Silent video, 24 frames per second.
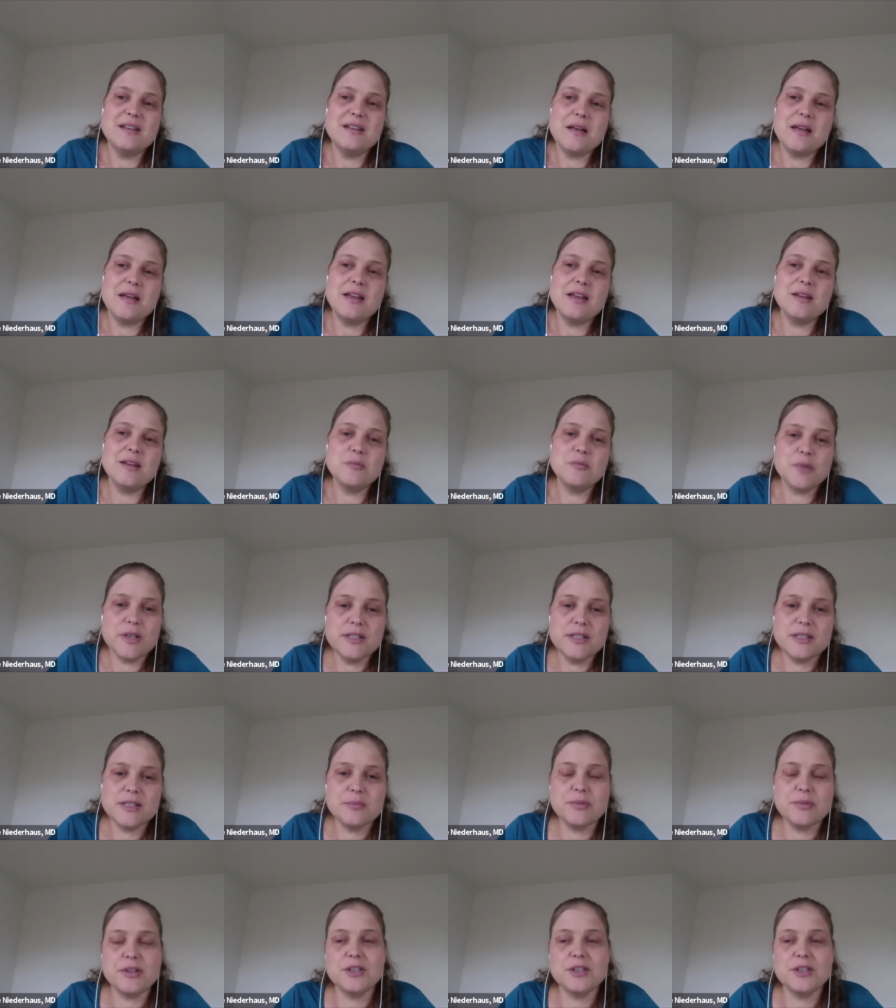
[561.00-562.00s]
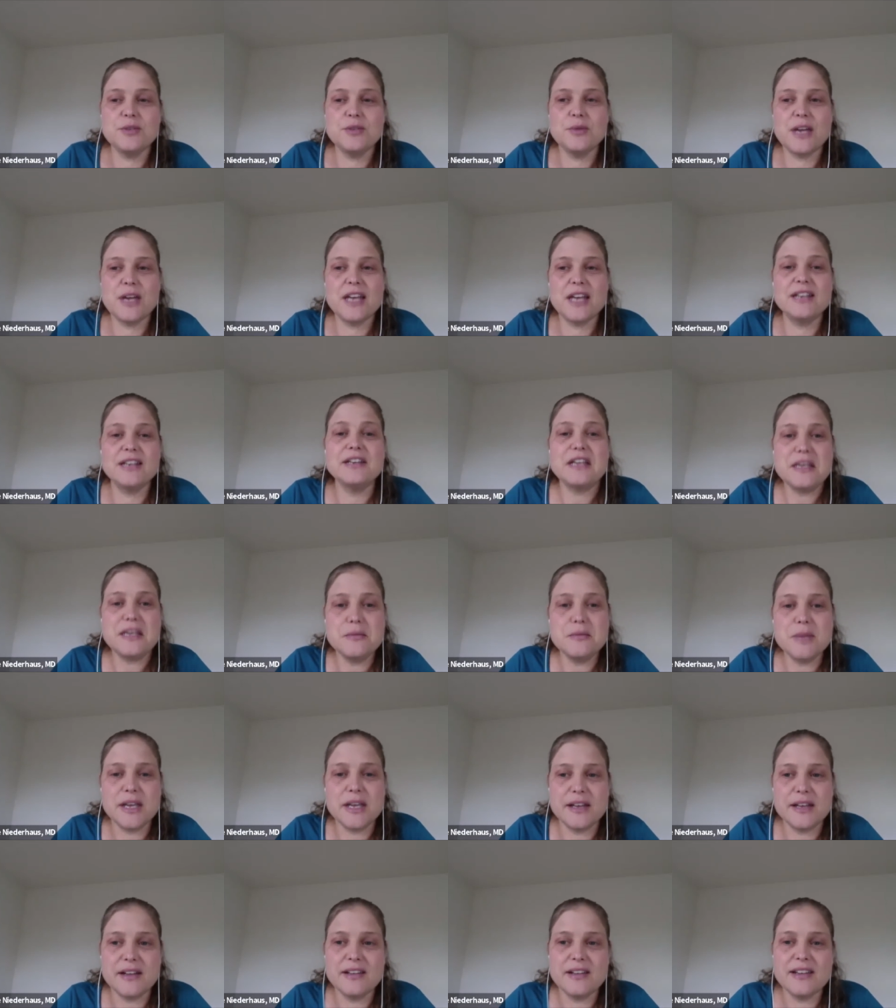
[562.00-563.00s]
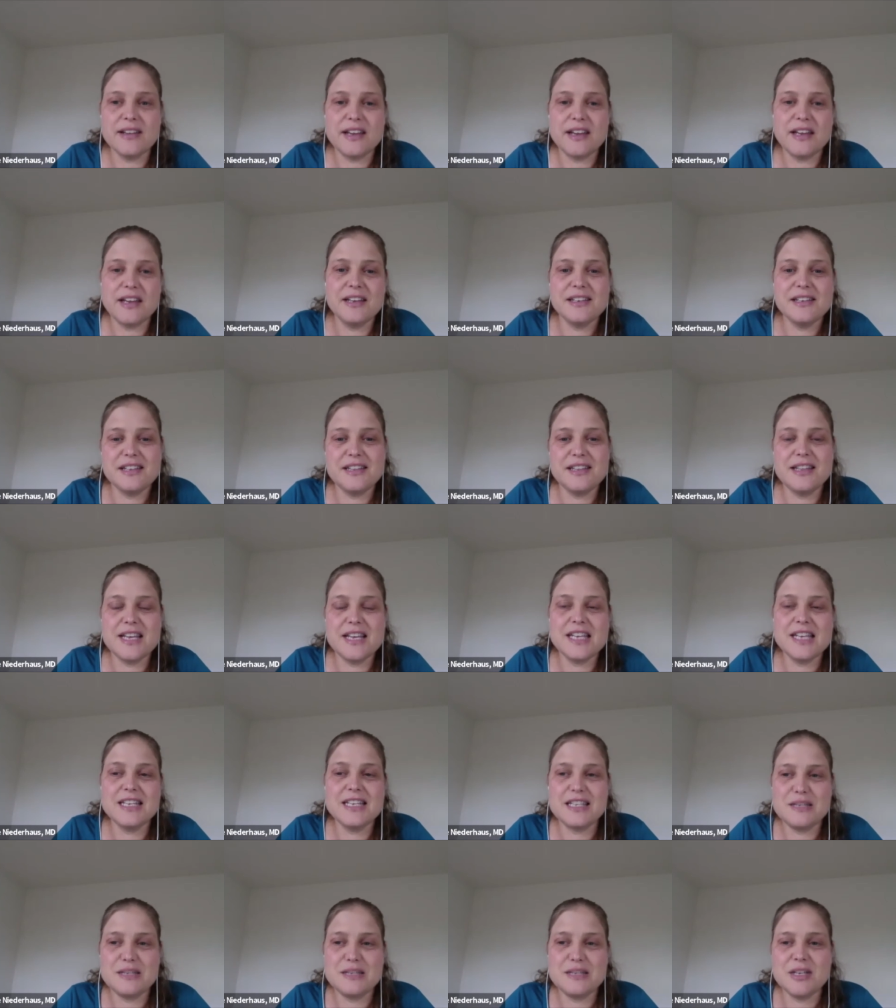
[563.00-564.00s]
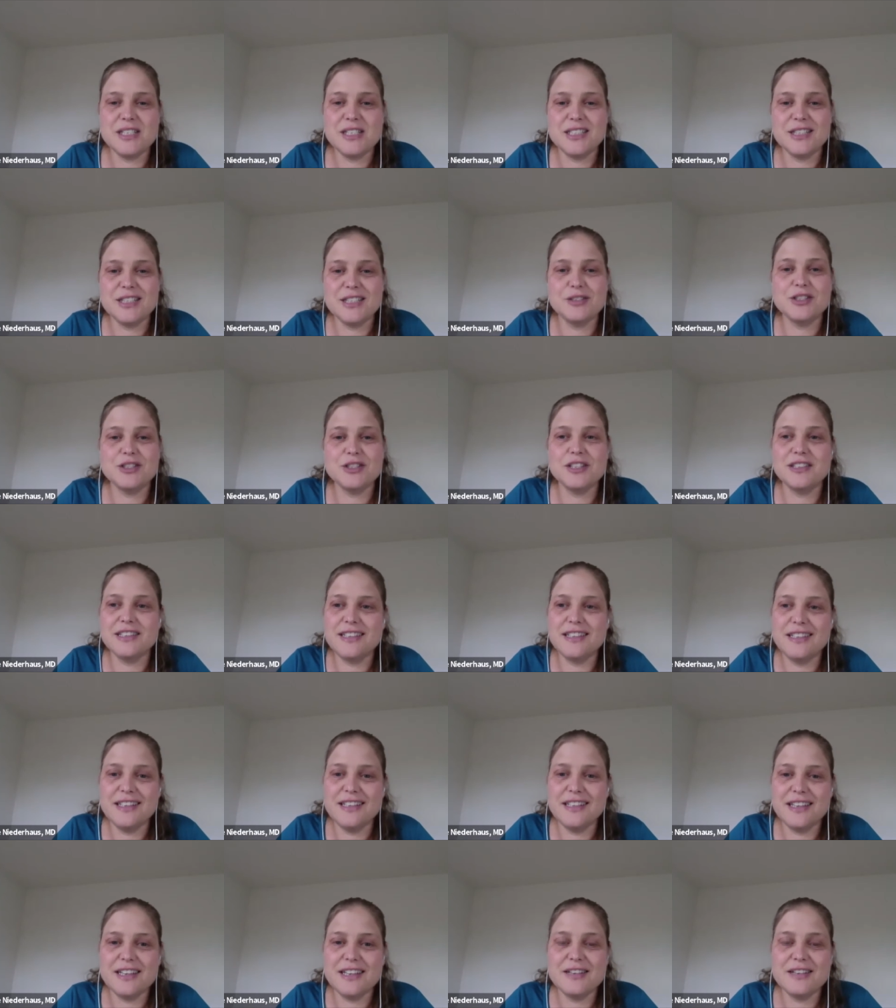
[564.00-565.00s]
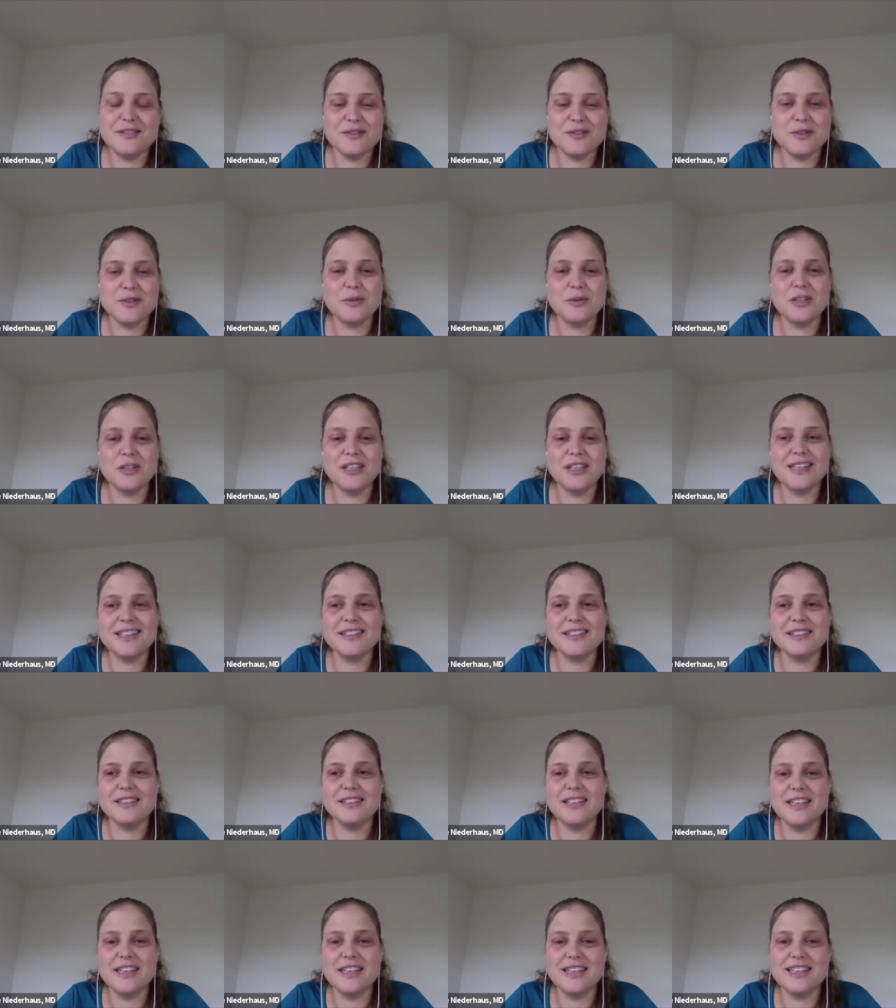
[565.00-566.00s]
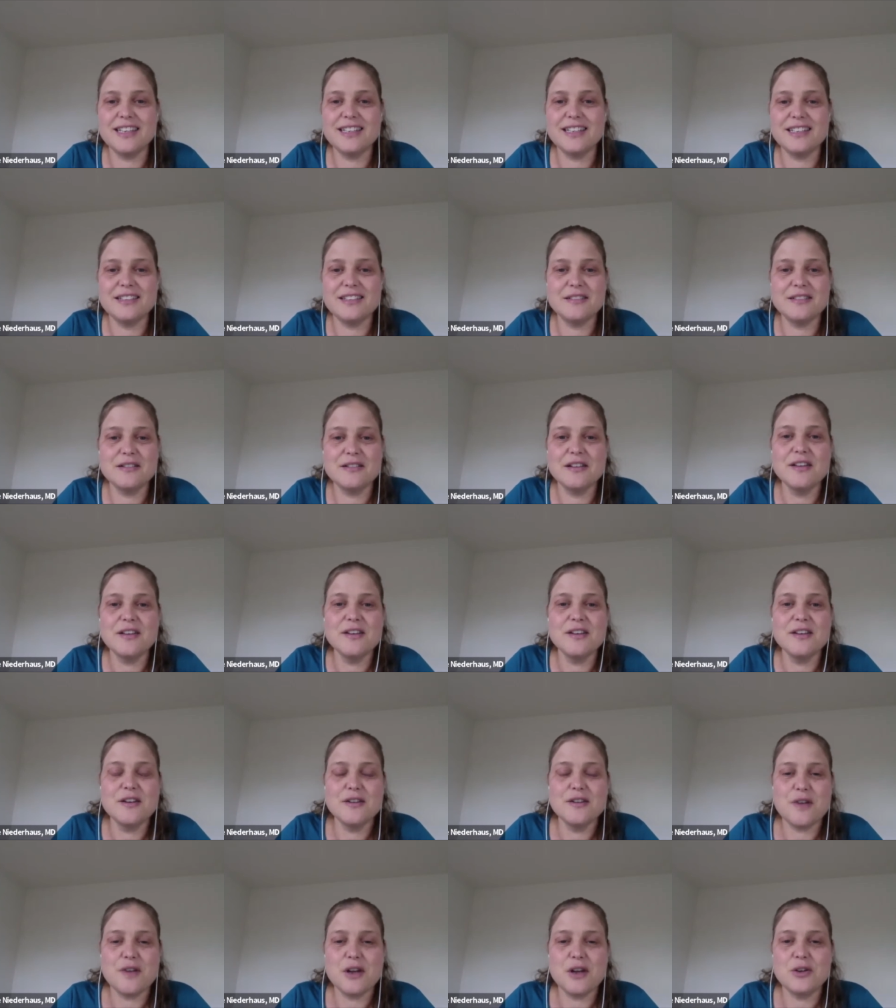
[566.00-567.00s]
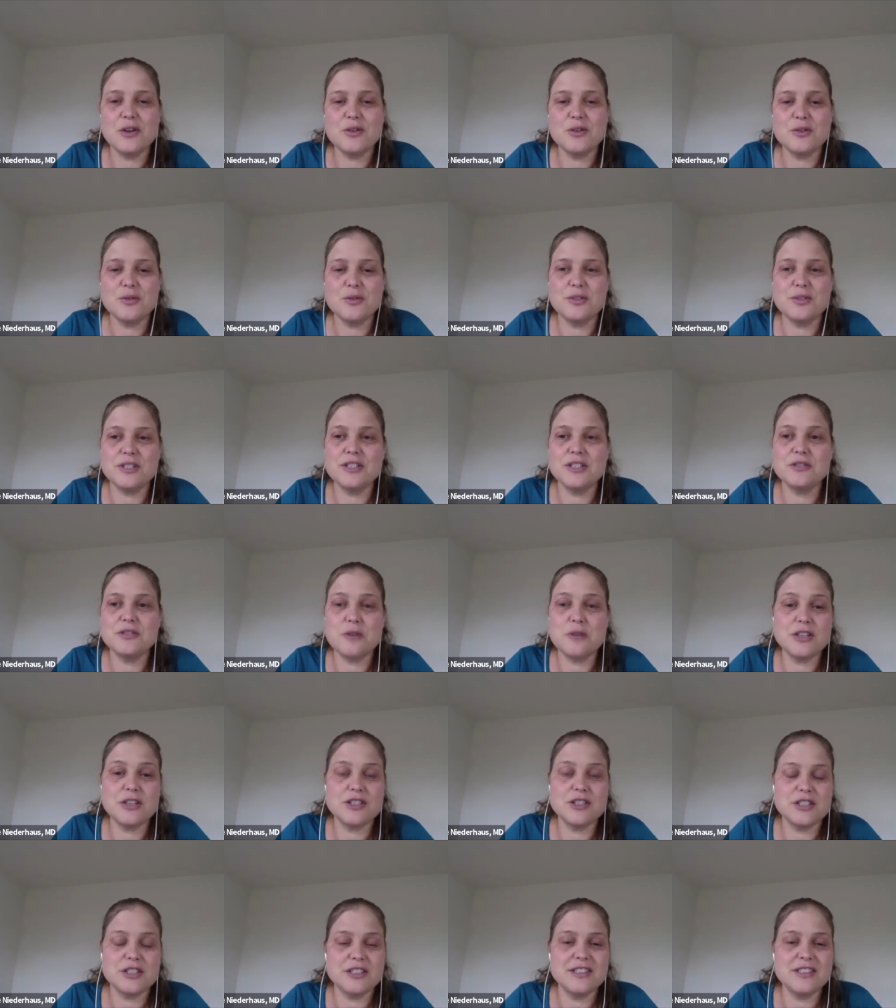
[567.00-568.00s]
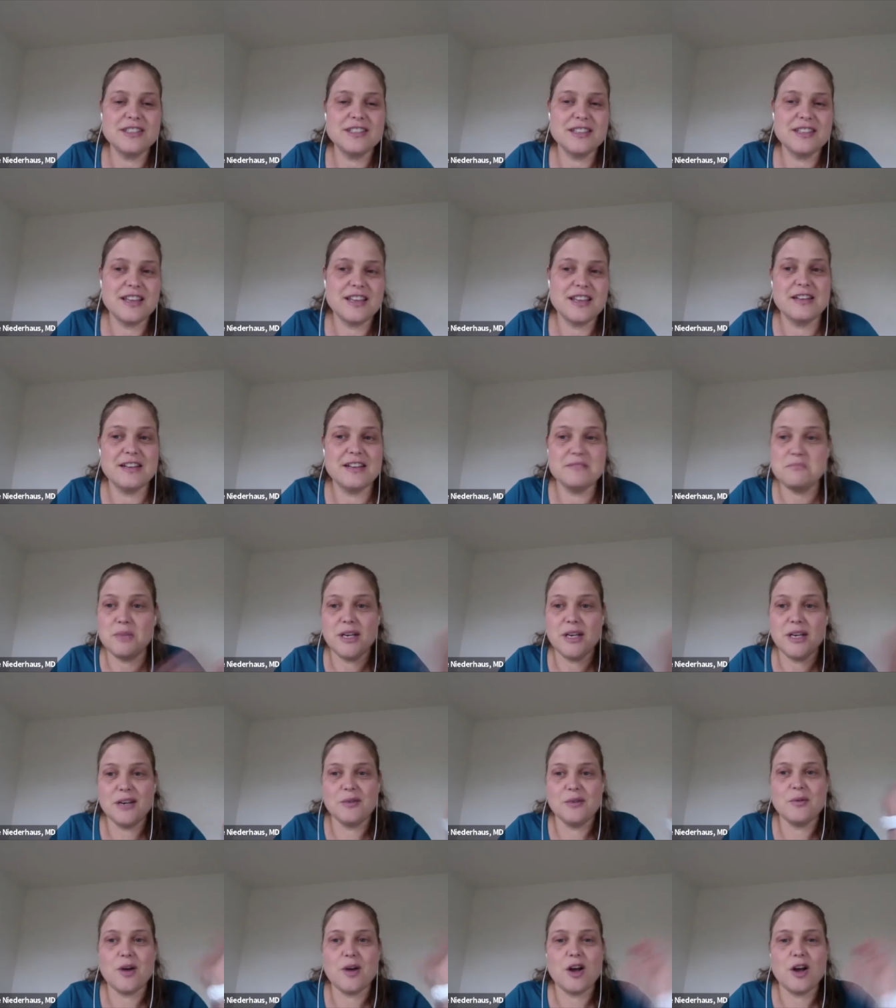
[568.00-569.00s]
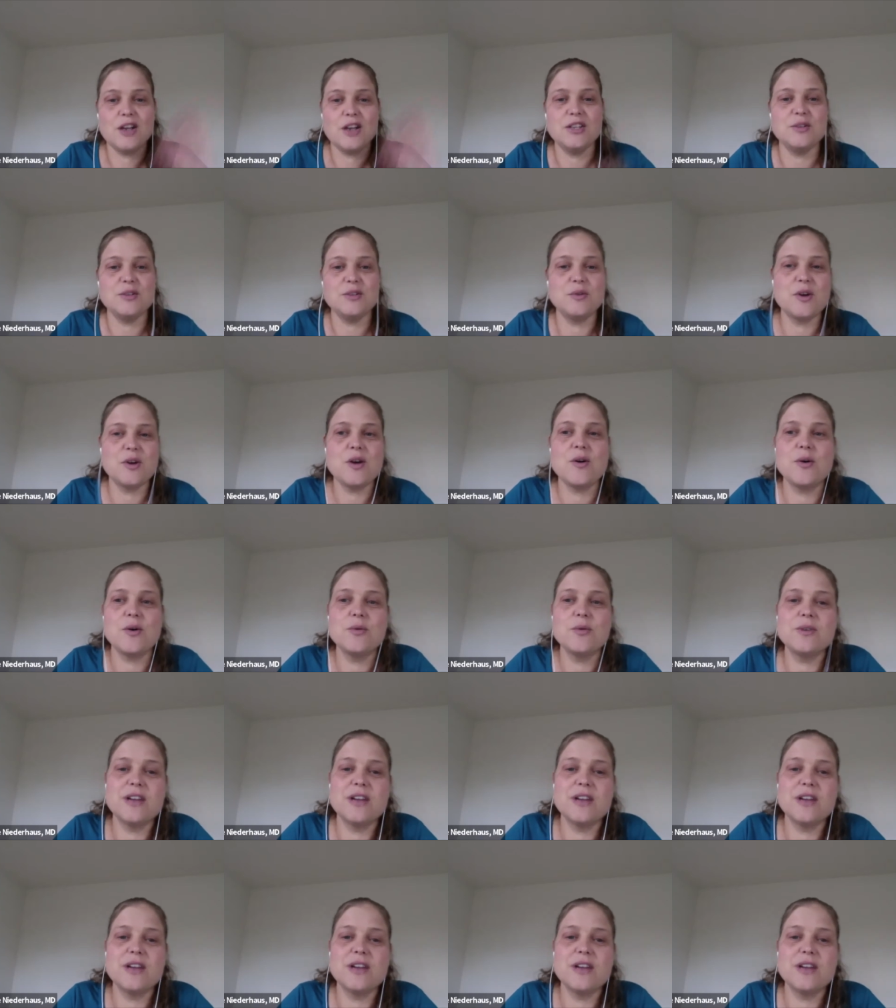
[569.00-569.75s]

in principle, you get an email, and in that email, there's a link. And if you click the link and follow those instructions, then you know on you go.